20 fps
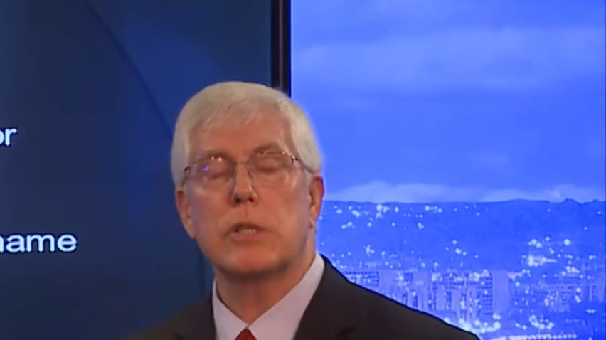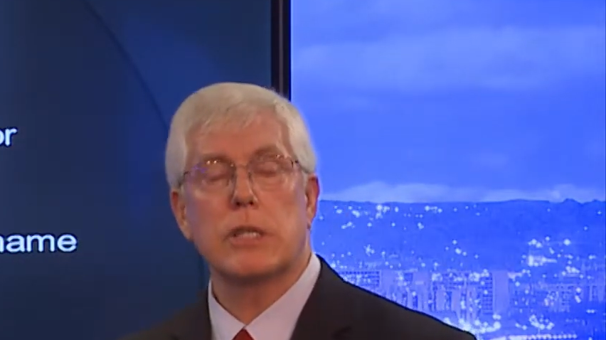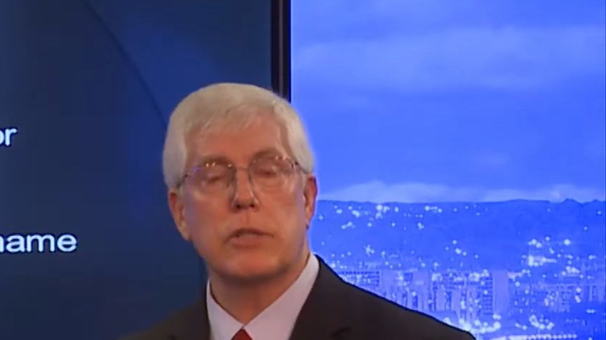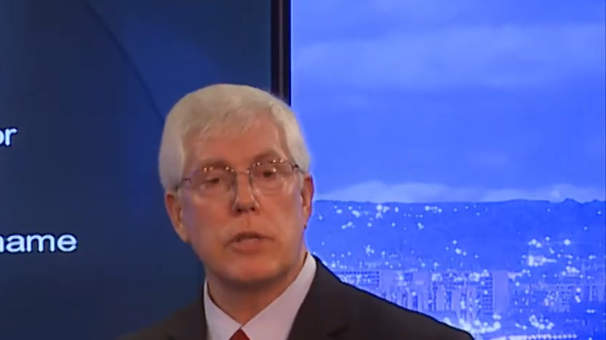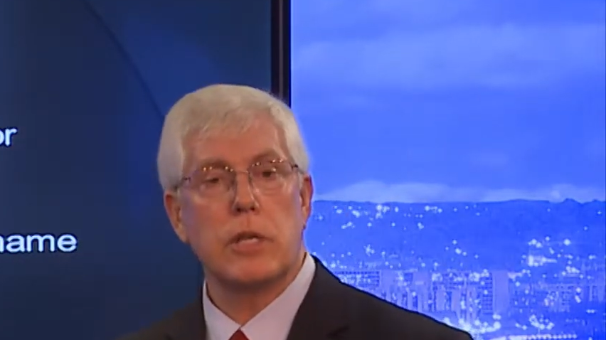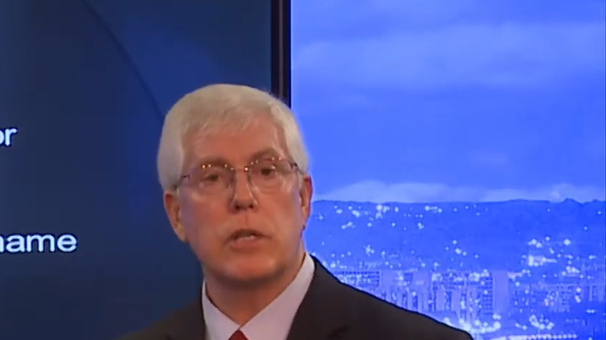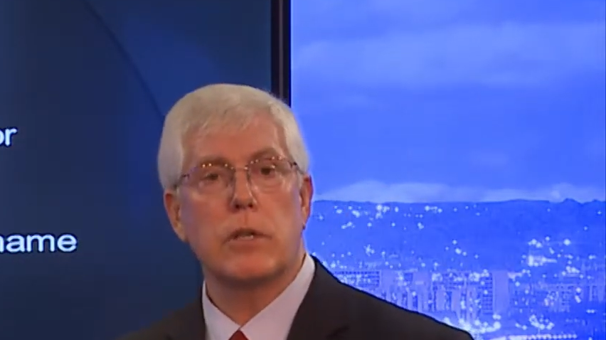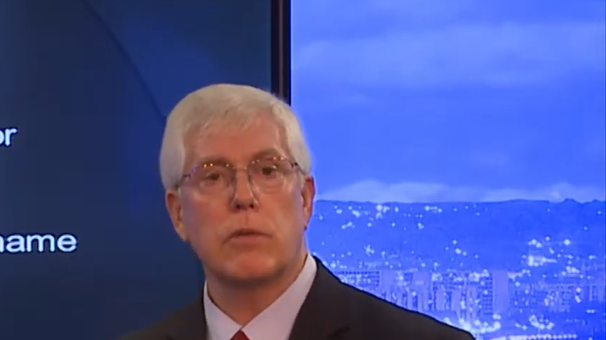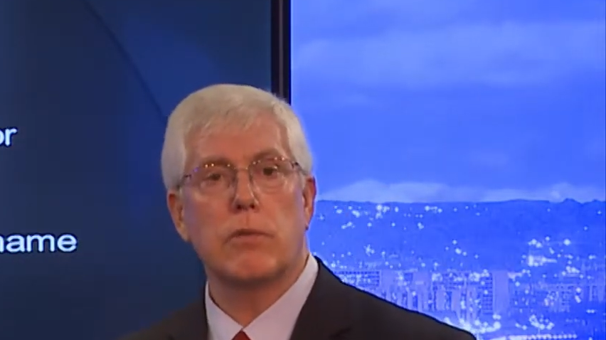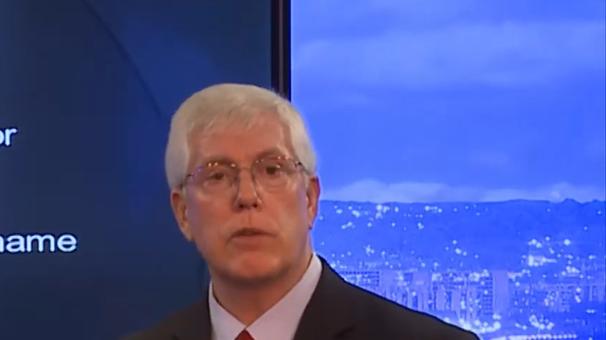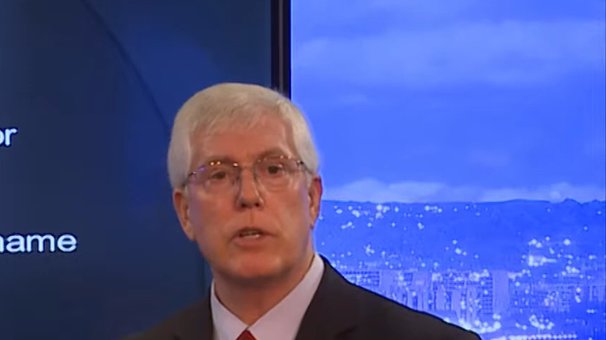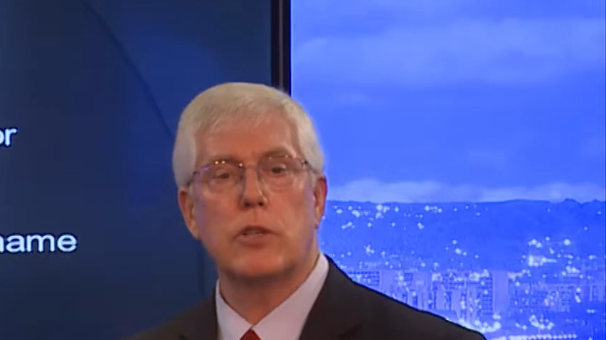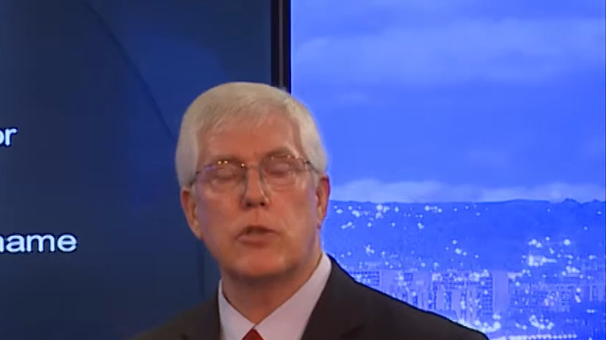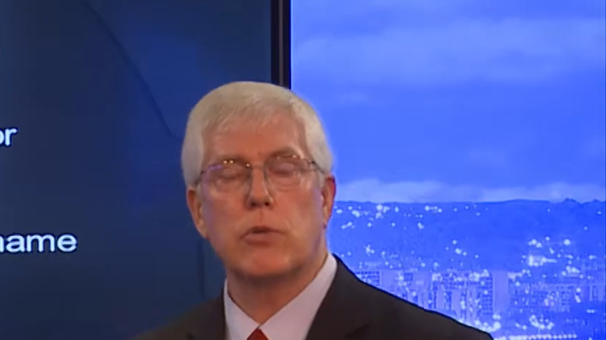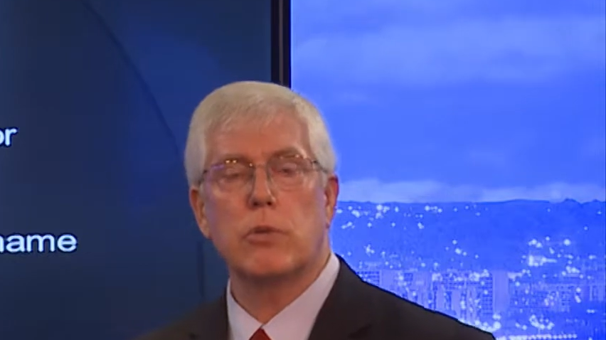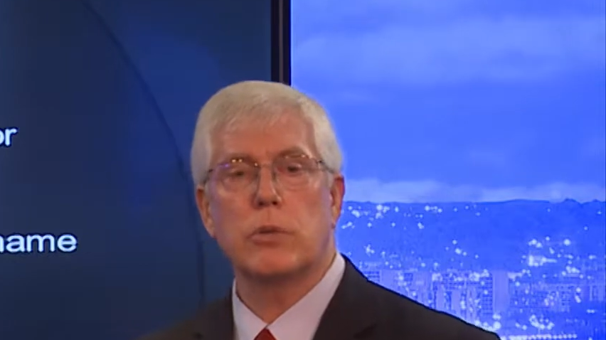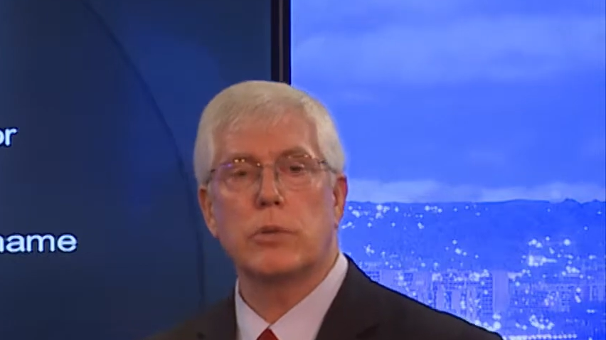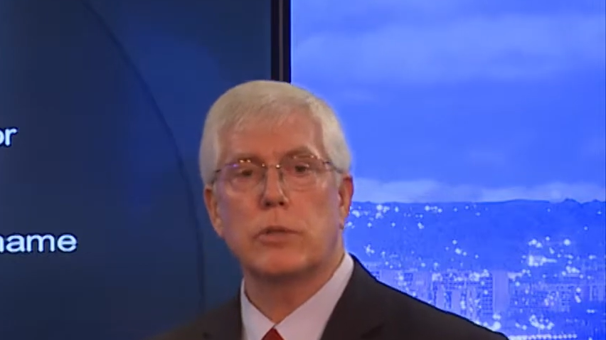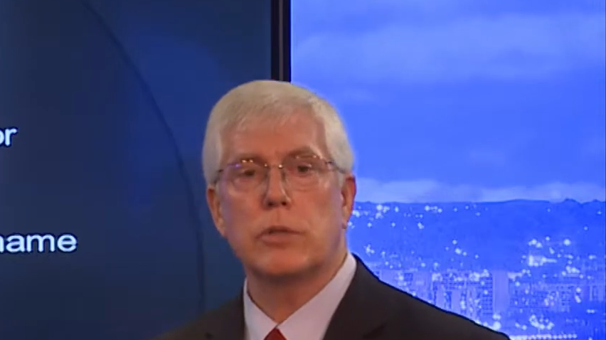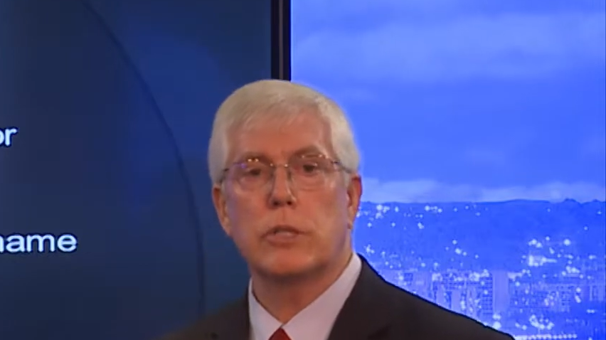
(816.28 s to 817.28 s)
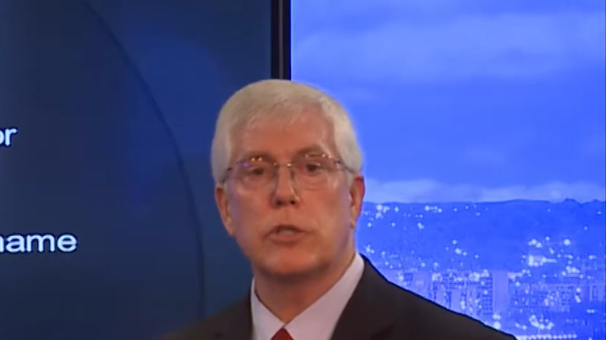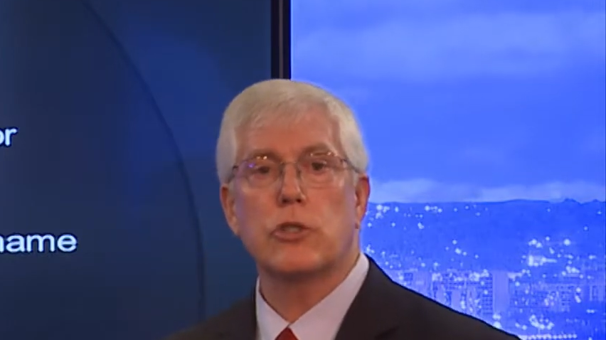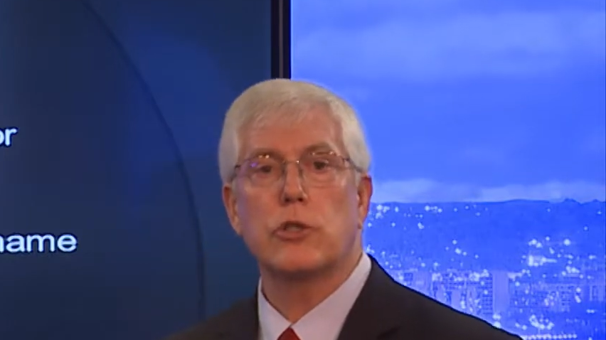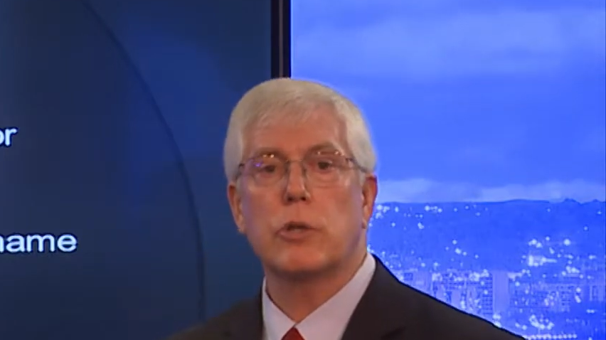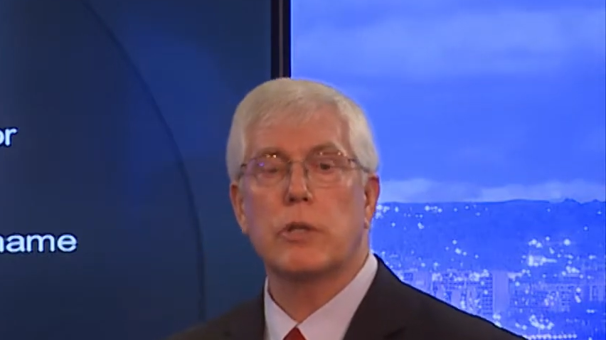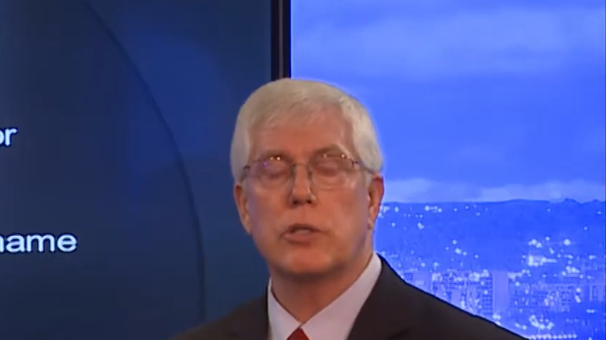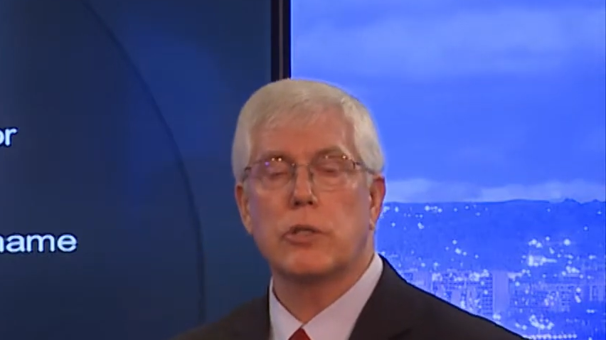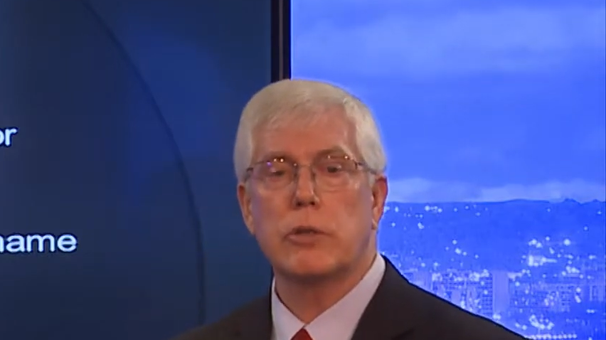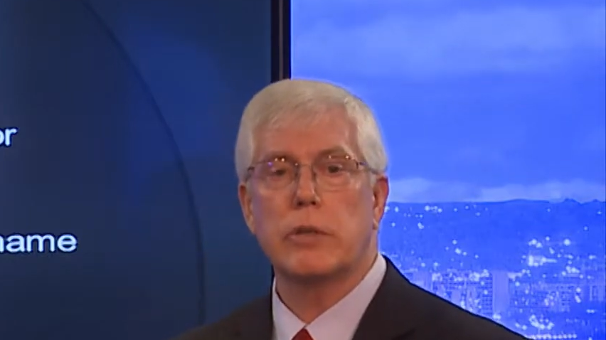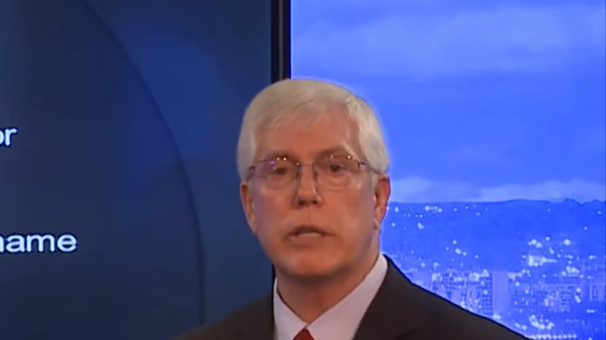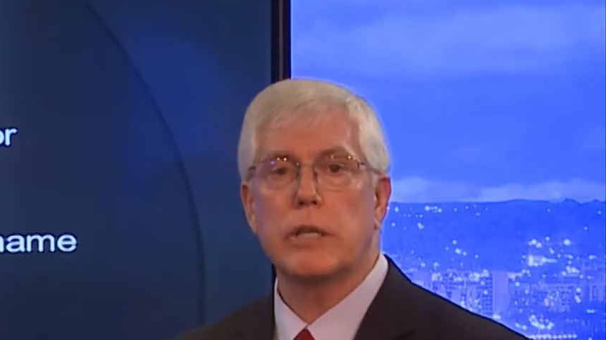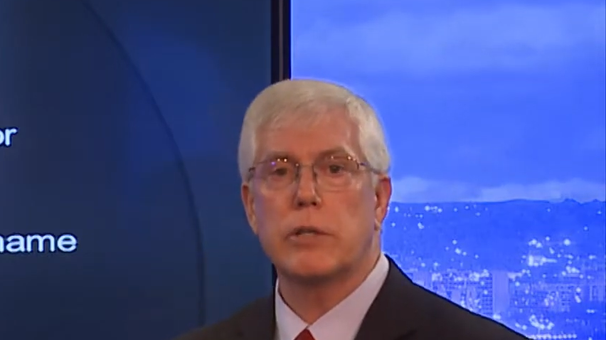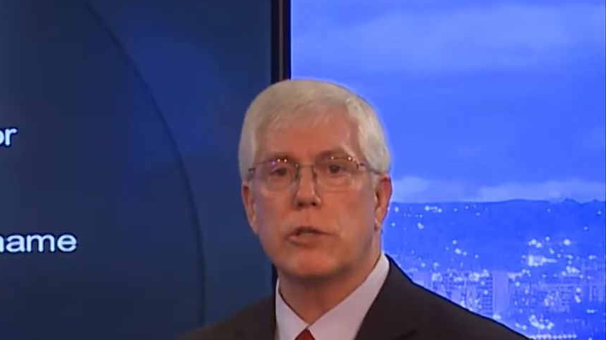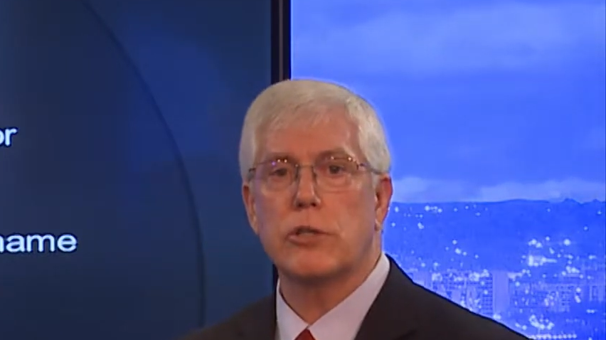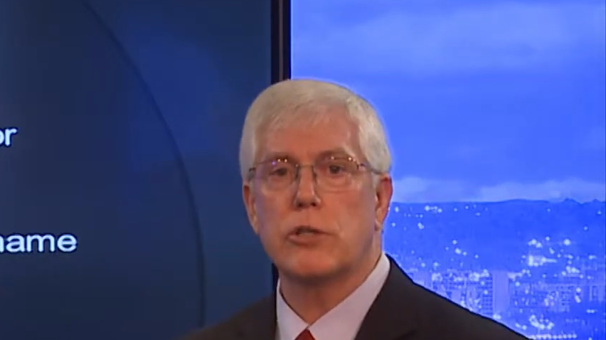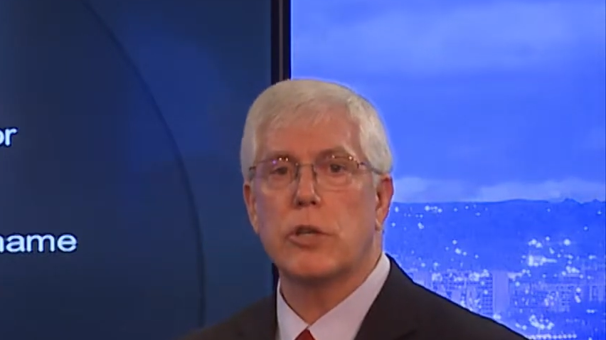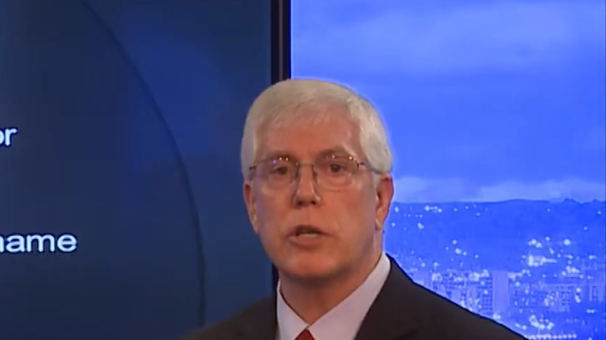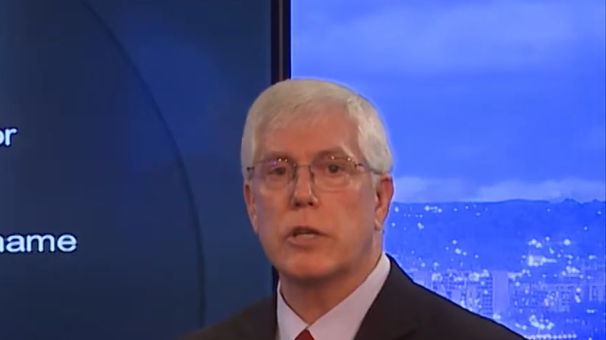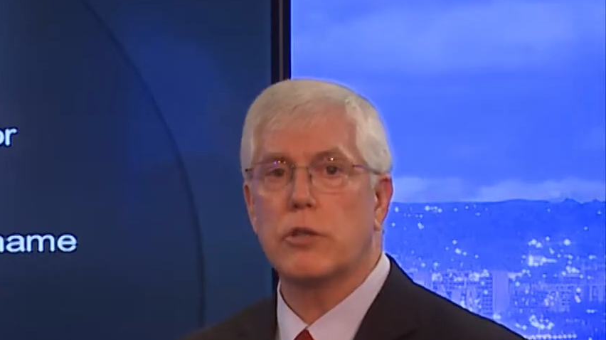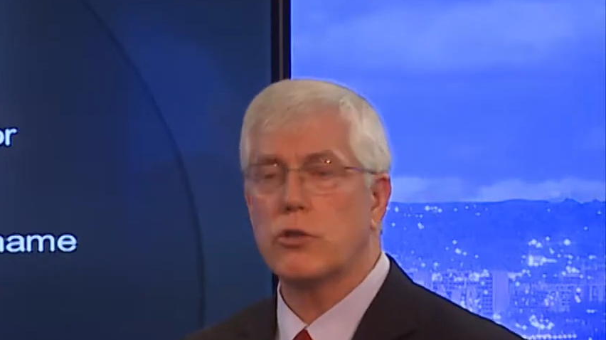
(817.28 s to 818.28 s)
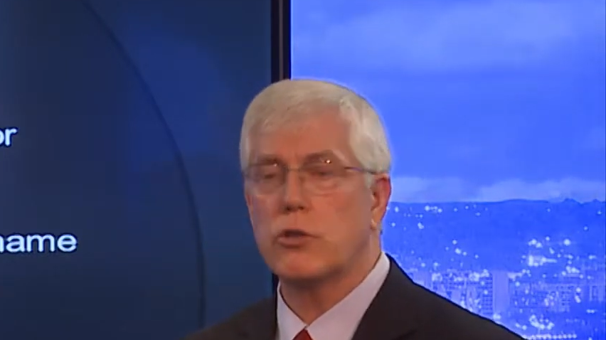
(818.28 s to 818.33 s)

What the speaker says: as individuals and church leaders, you can